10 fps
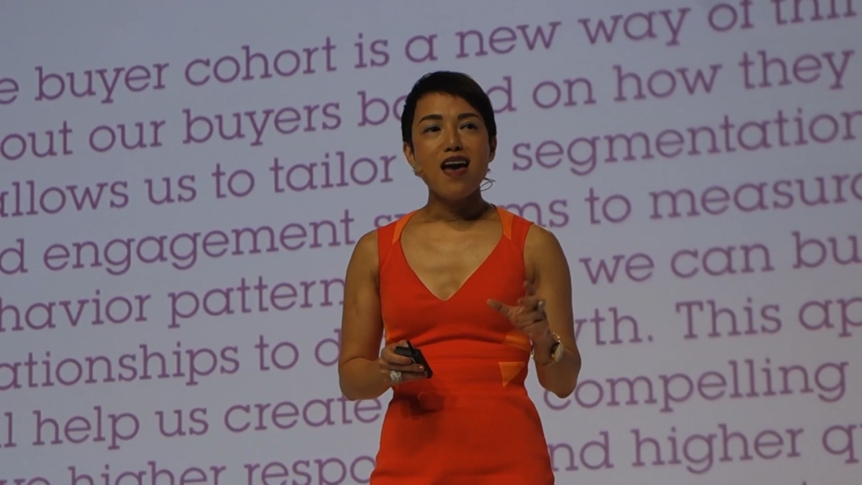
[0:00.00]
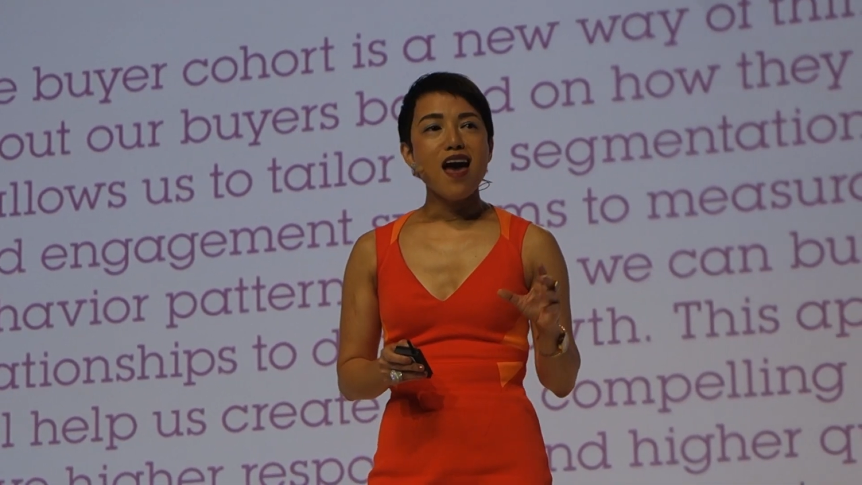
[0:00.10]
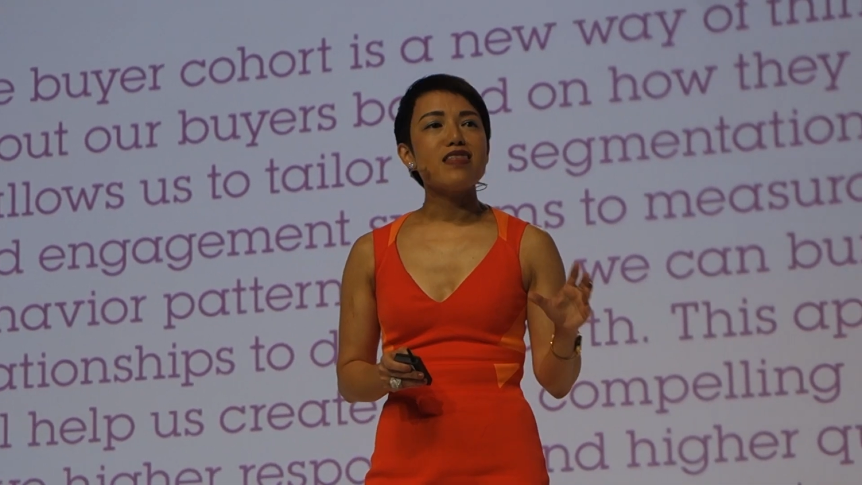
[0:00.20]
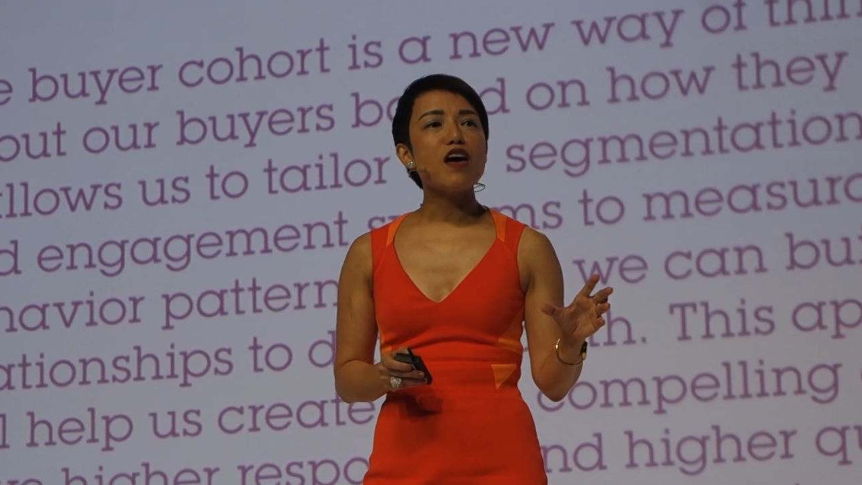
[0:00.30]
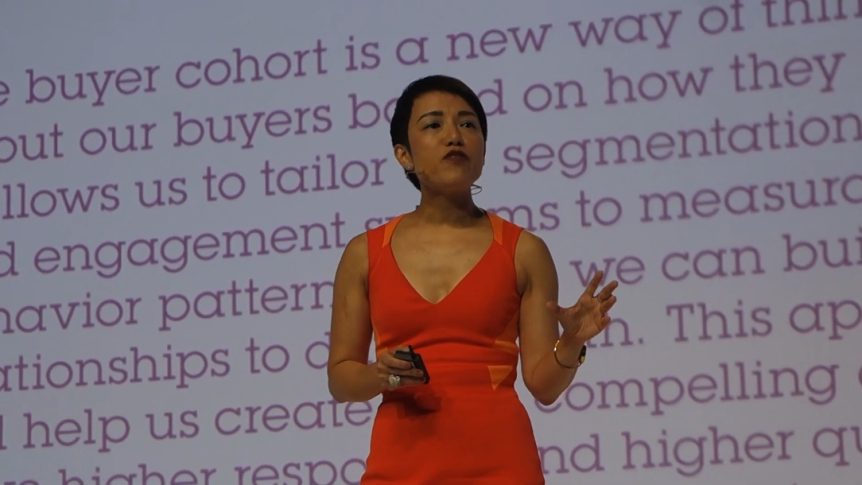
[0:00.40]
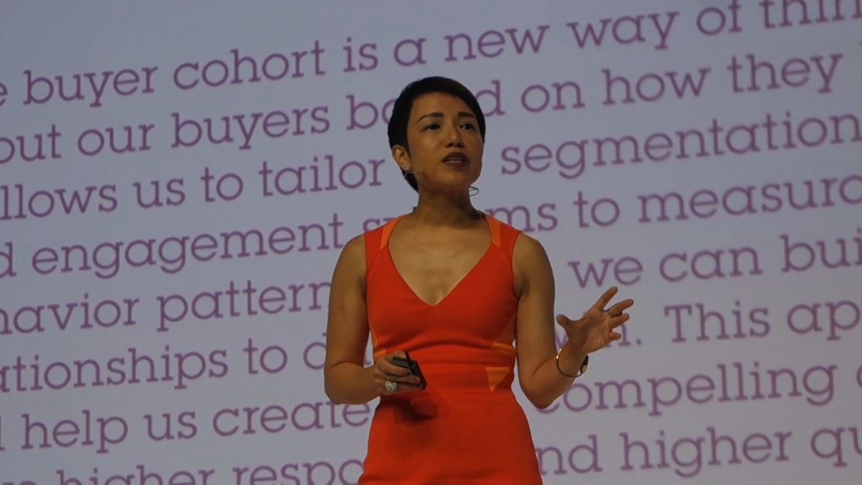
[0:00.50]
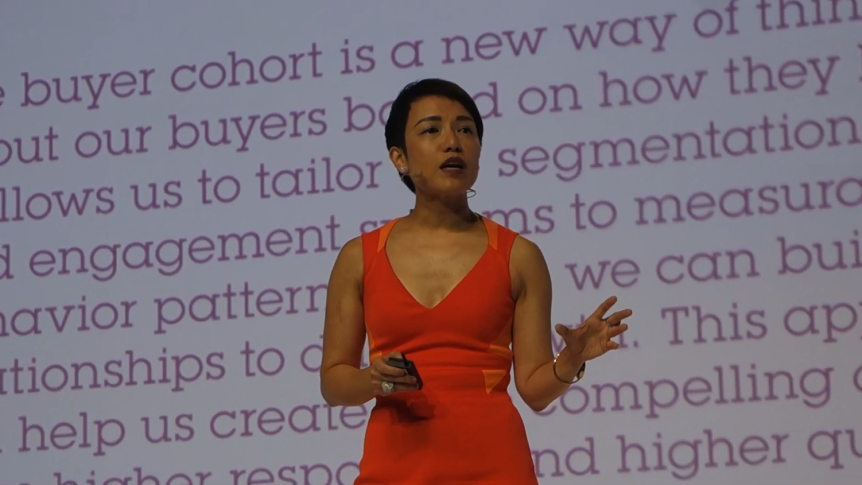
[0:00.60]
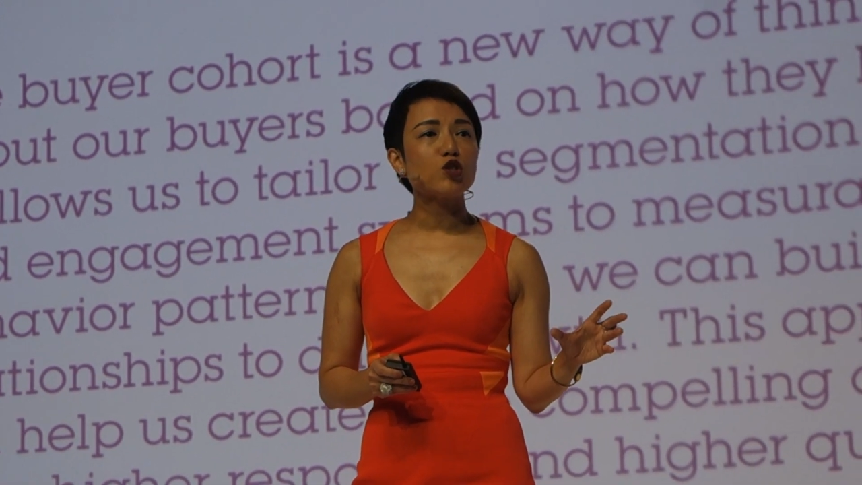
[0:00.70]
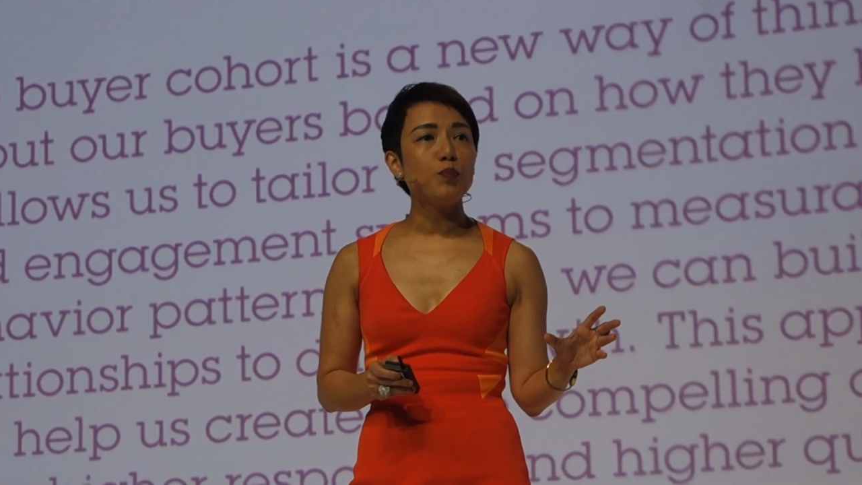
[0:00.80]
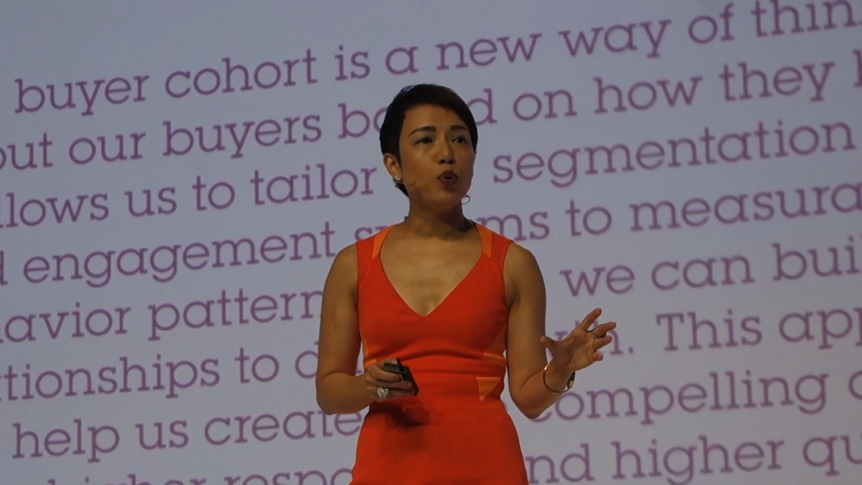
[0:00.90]
at every
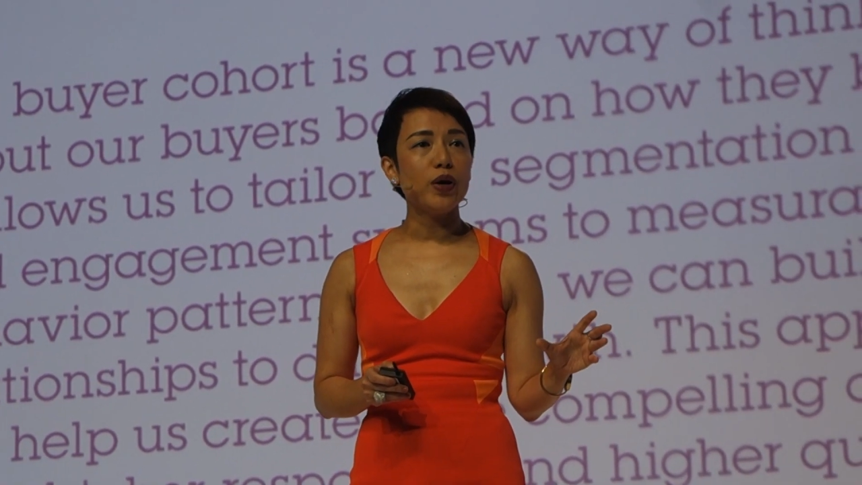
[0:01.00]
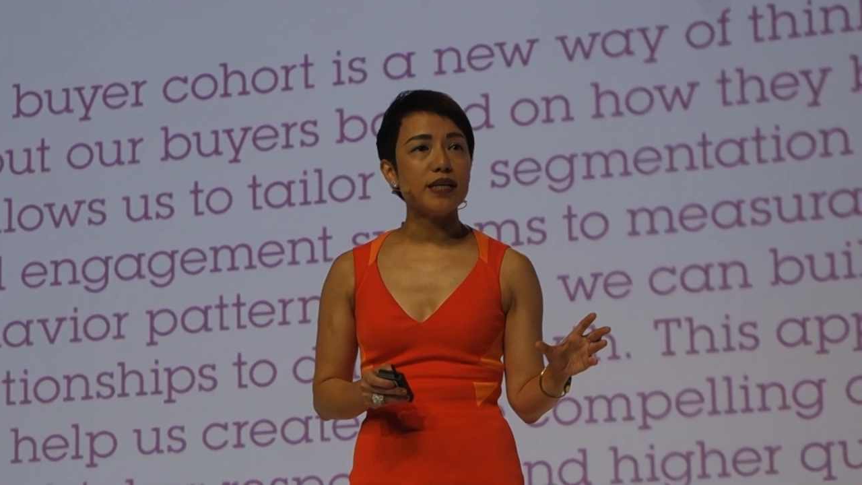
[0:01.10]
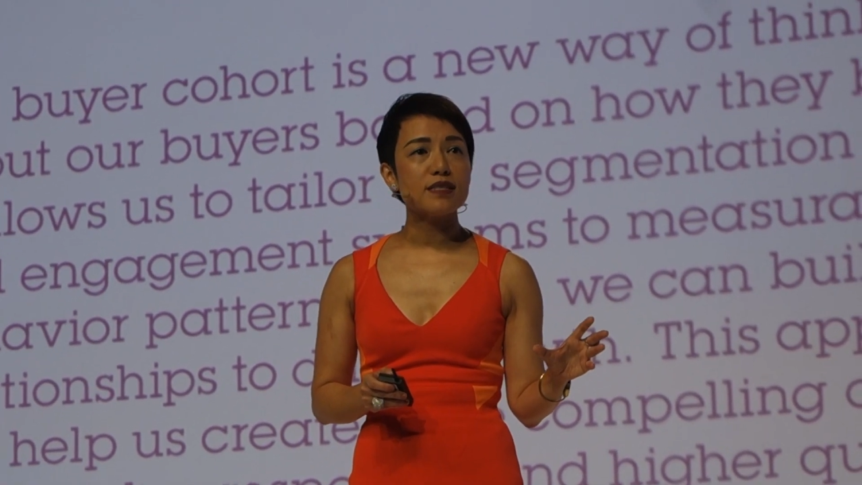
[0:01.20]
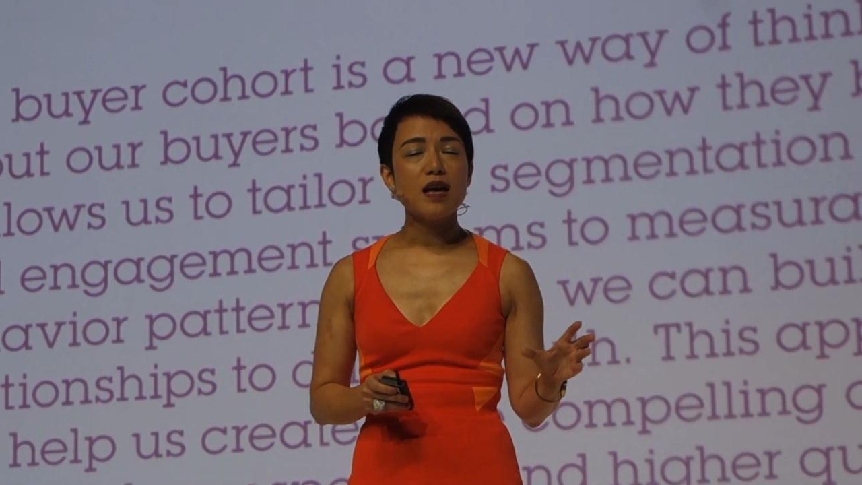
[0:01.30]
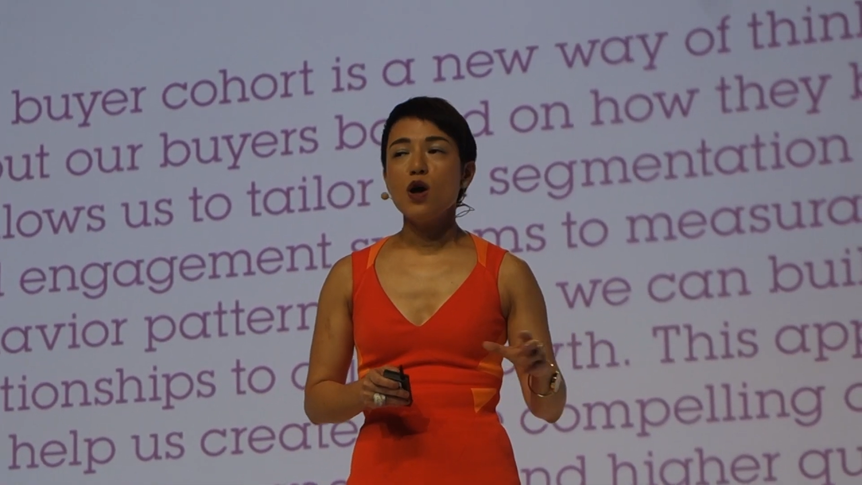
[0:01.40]
touch points